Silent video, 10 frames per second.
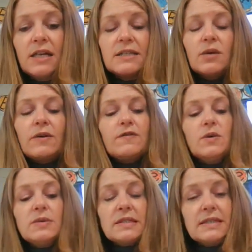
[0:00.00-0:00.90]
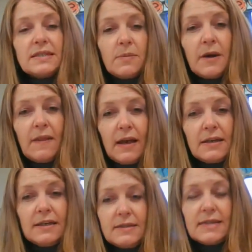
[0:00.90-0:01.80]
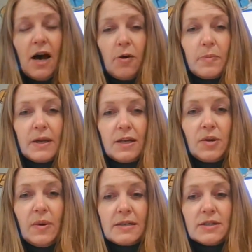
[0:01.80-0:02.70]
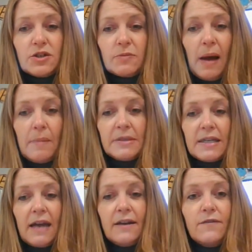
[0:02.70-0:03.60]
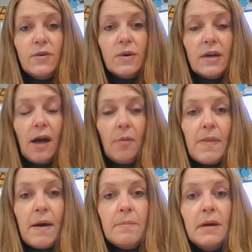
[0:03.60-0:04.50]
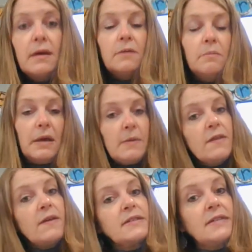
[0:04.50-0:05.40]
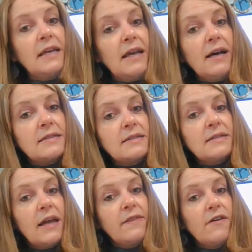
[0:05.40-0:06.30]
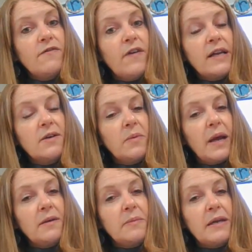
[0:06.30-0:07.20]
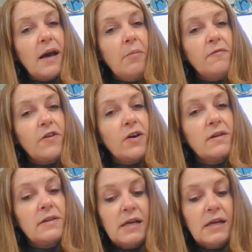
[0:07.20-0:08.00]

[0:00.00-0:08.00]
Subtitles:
So if you see someone that needs help and you ask your mom and dad if you could help them, maybe they'll say yes and they'll find a way to be helpful.